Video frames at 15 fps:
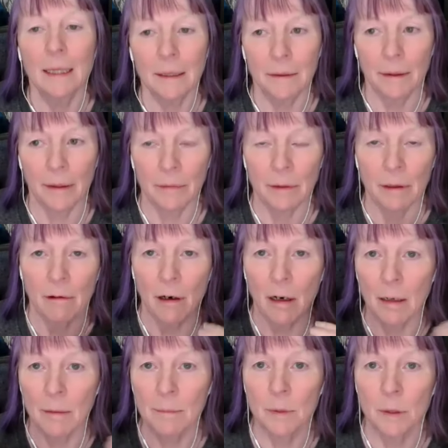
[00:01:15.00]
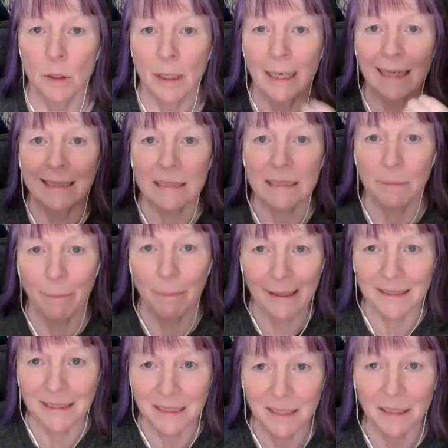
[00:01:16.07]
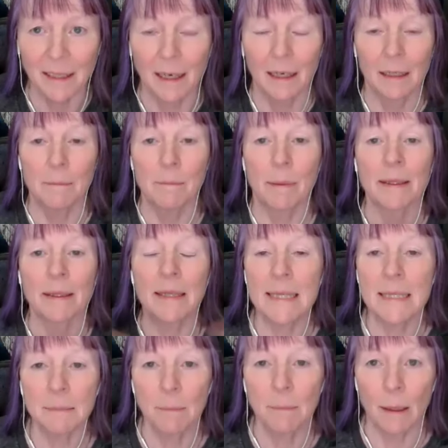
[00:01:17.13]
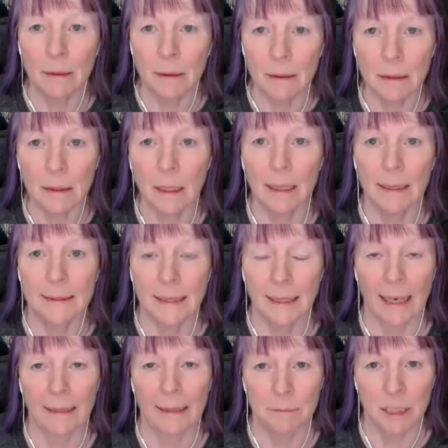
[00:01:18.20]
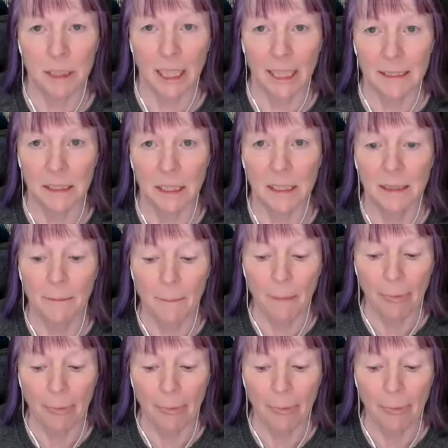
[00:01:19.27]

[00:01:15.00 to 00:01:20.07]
You know, there are more aspects to come, but this month is a game changer.